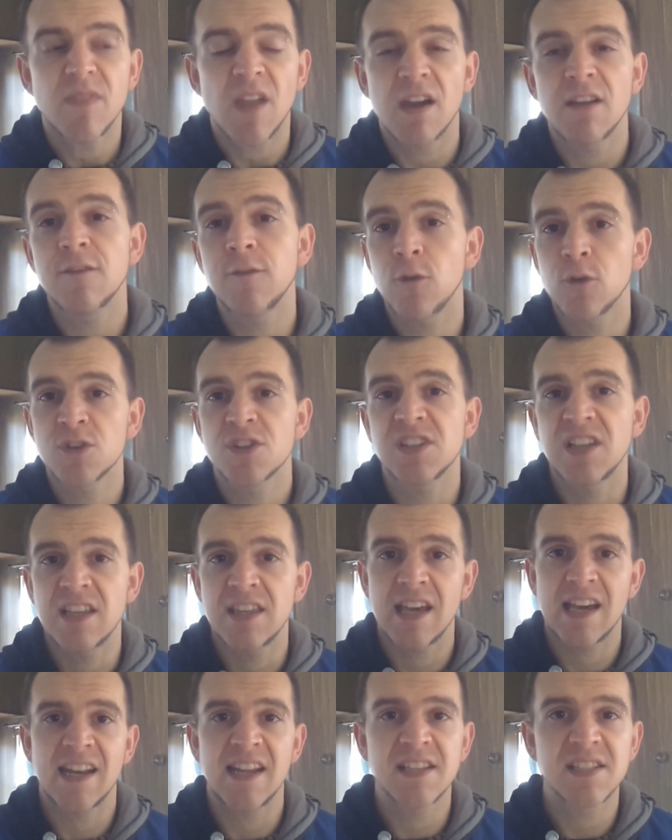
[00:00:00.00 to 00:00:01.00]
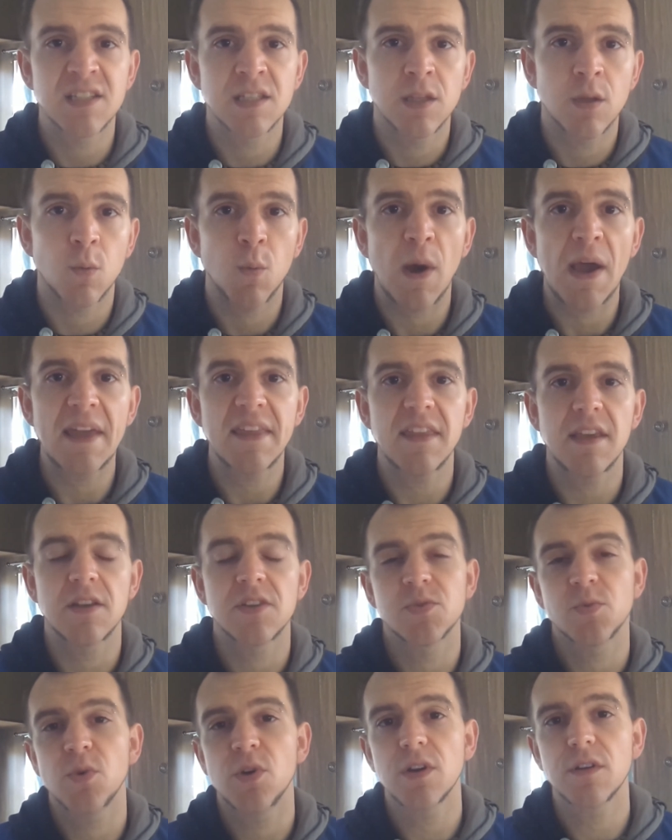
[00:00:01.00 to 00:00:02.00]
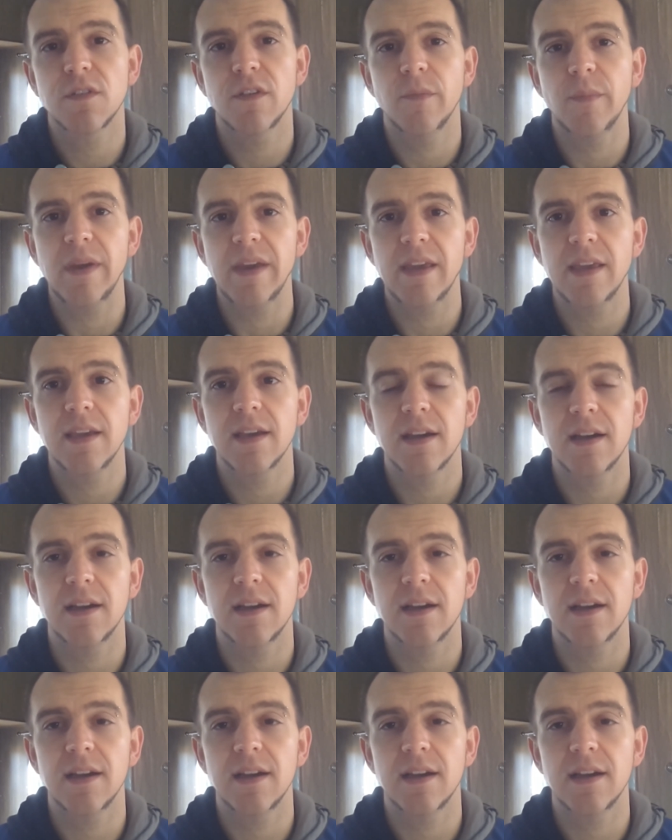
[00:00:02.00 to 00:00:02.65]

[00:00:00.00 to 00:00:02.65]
unfortunately that isn't the way things work for me.